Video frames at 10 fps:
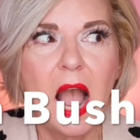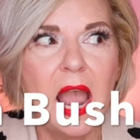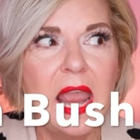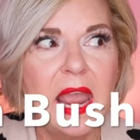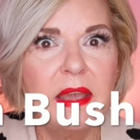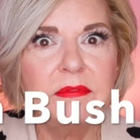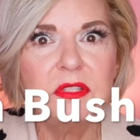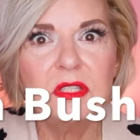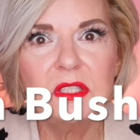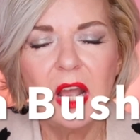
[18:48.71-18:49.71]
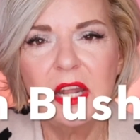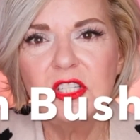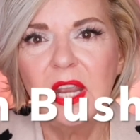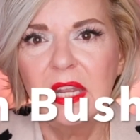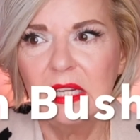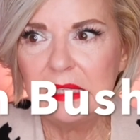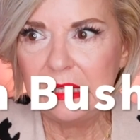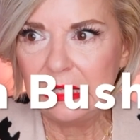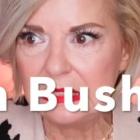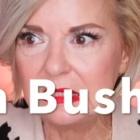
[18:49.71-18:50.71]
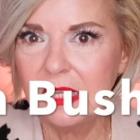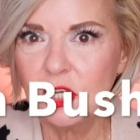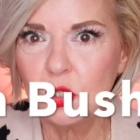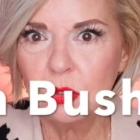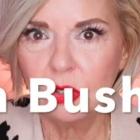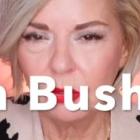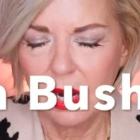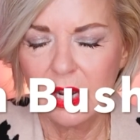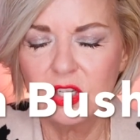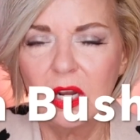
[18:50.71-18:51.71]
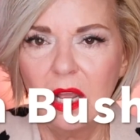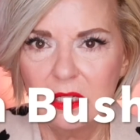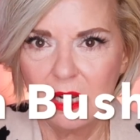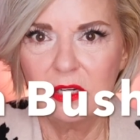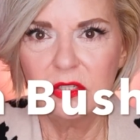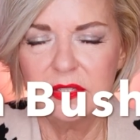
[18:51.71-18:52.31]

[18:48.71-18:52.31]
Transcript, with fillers: I have such an intellectual crush on Dr.